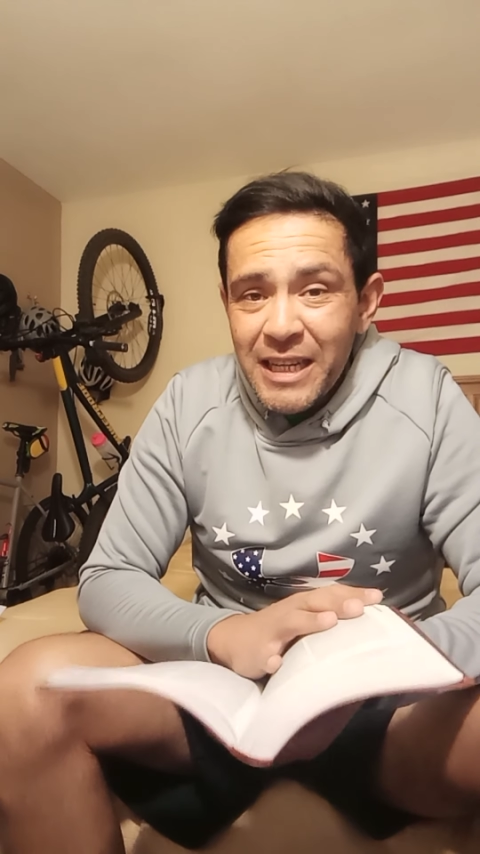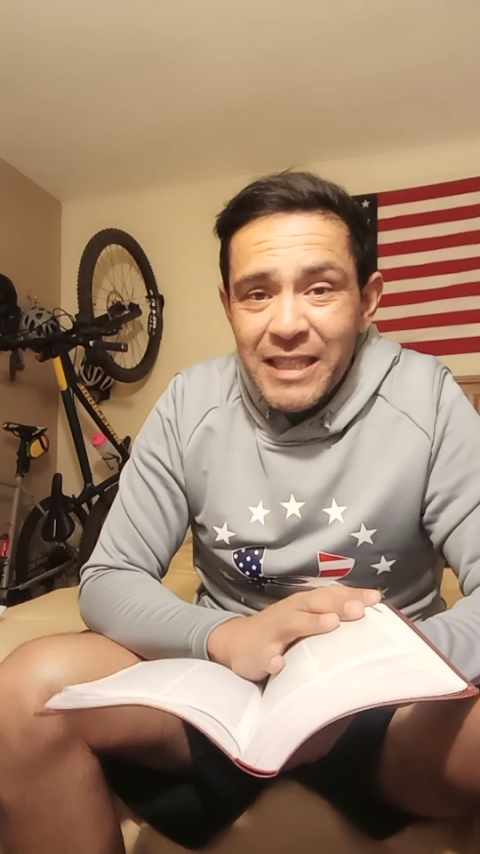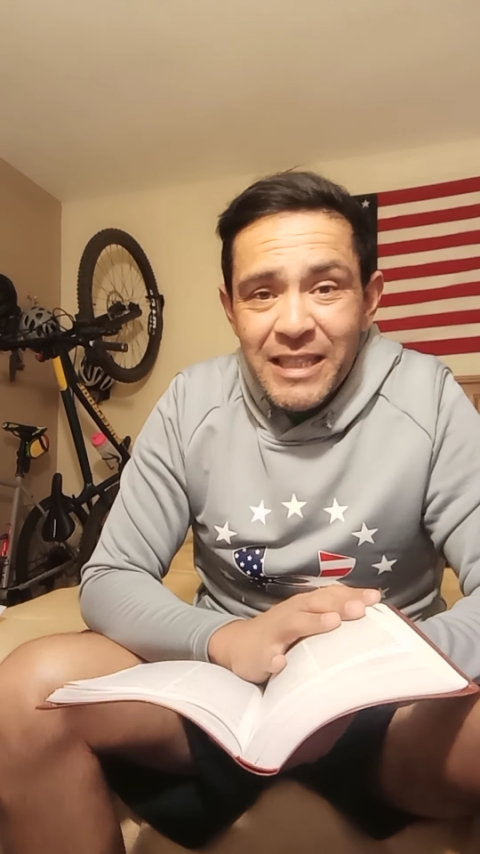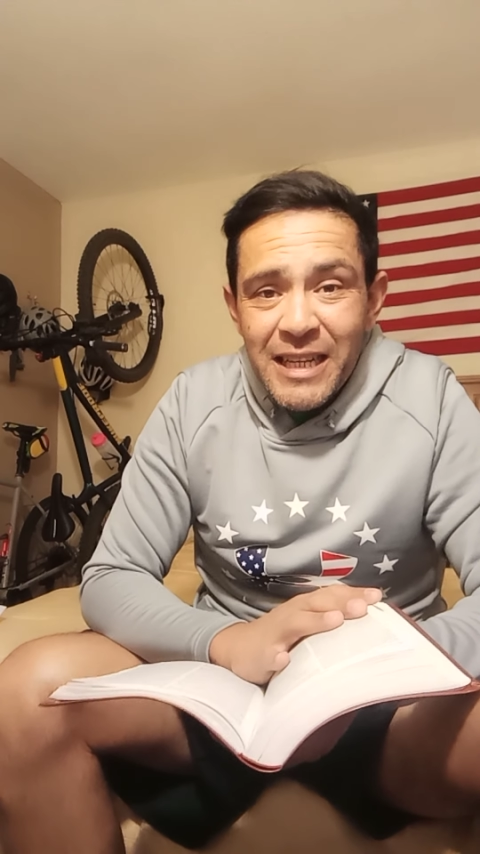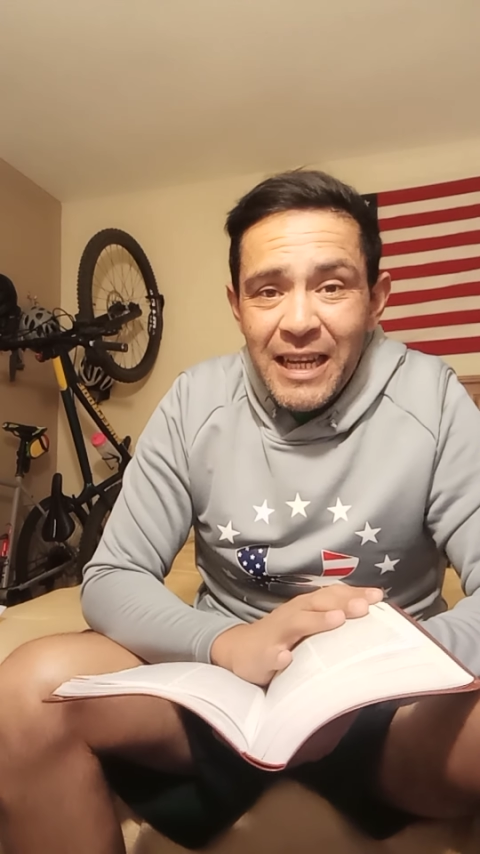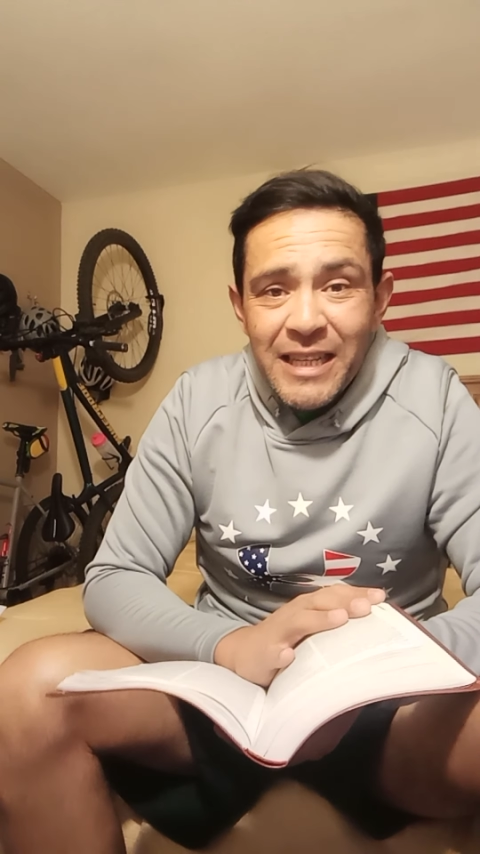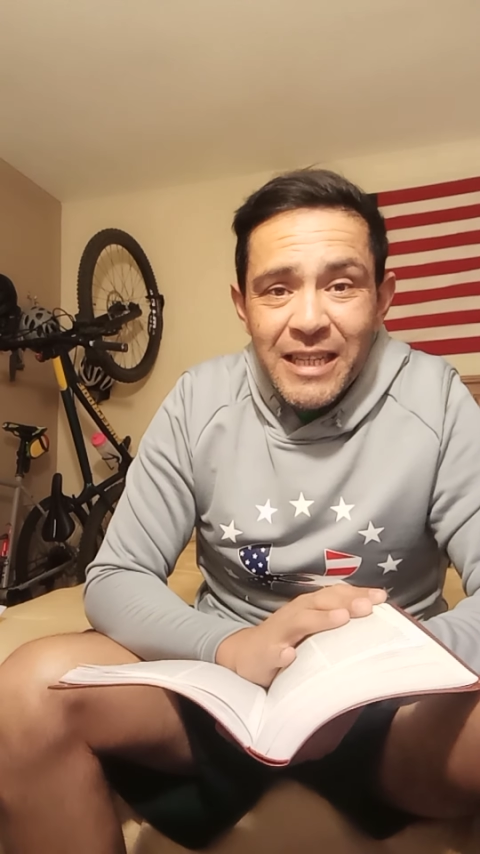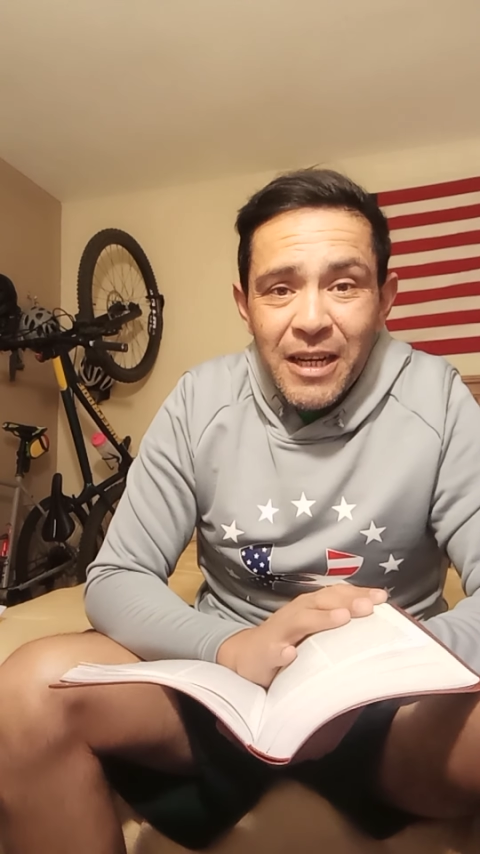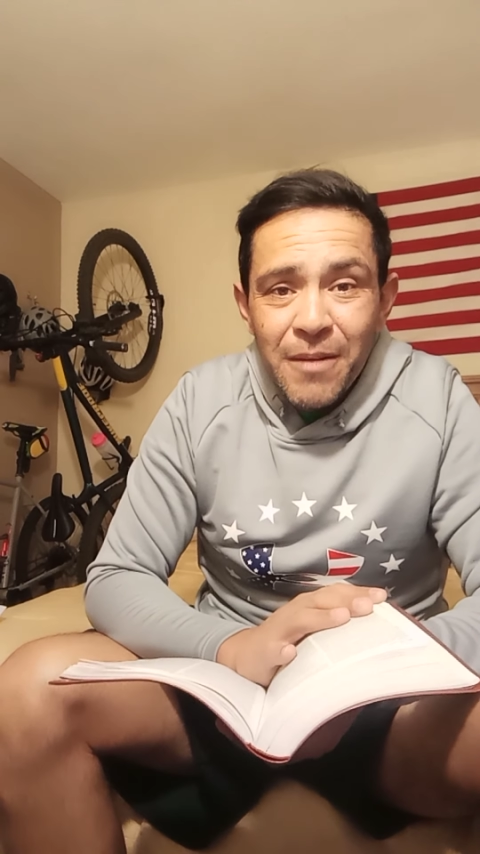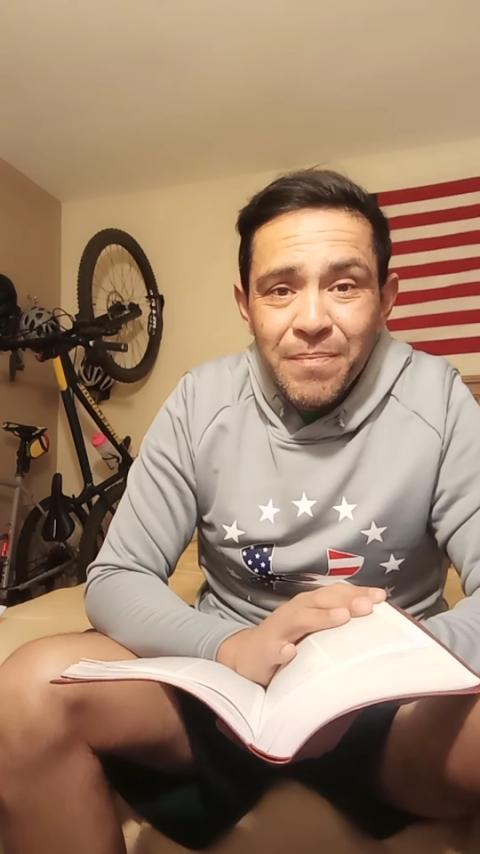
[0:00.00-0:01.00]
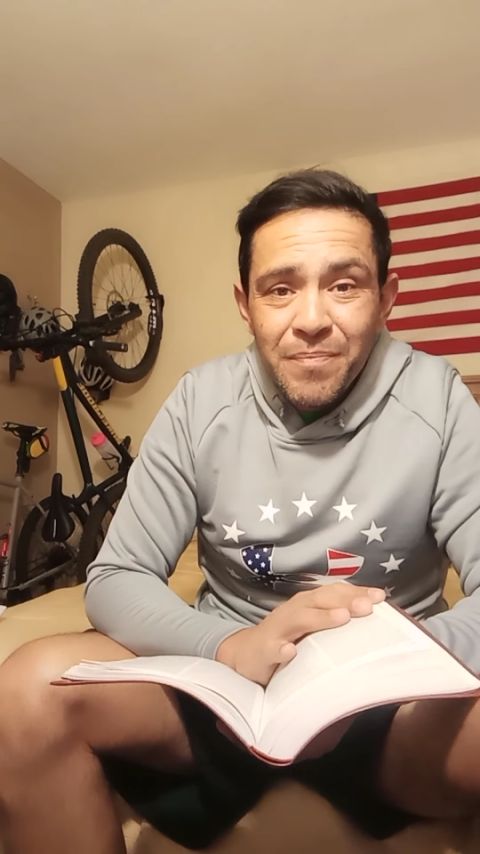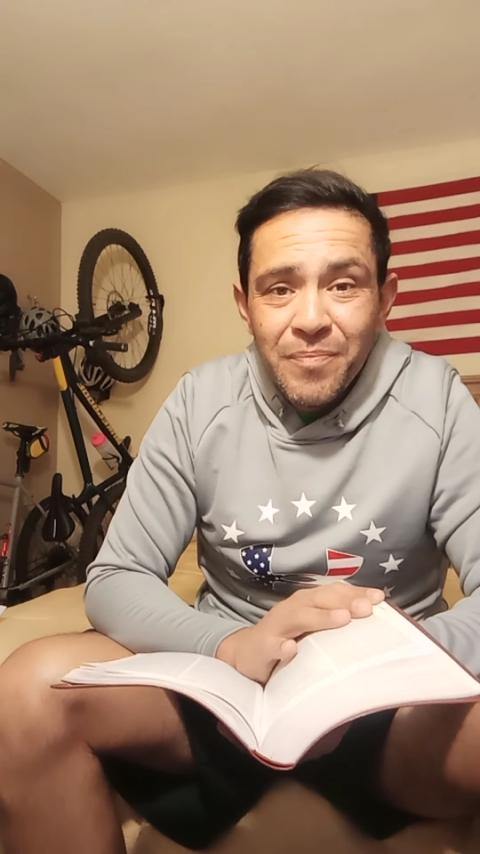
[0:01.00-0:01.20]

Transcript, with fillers: and and um,